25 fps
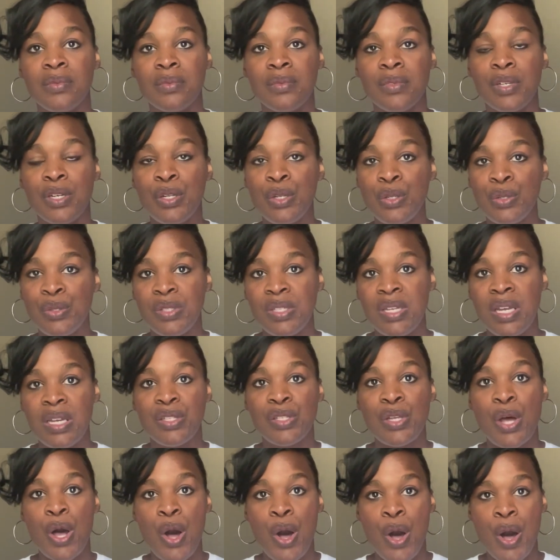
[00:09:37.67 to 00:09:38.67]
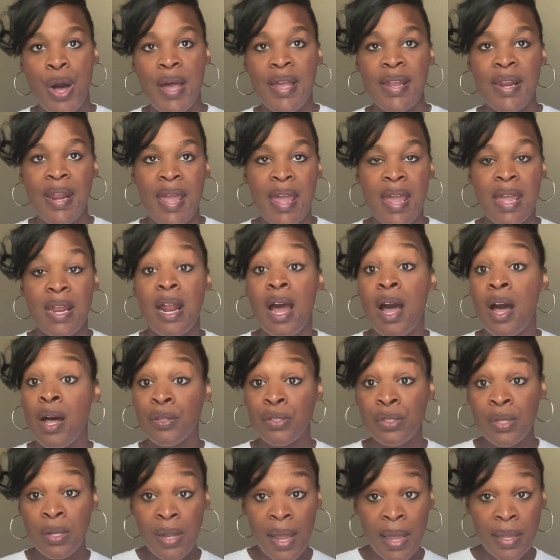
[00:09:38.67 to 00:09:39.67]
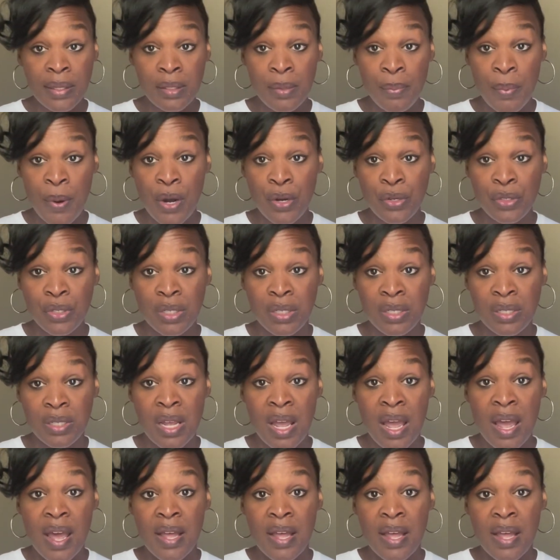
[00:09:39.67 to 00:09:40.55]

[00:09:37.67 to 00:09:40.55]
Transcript: glue sticks on hand. I also like to purchase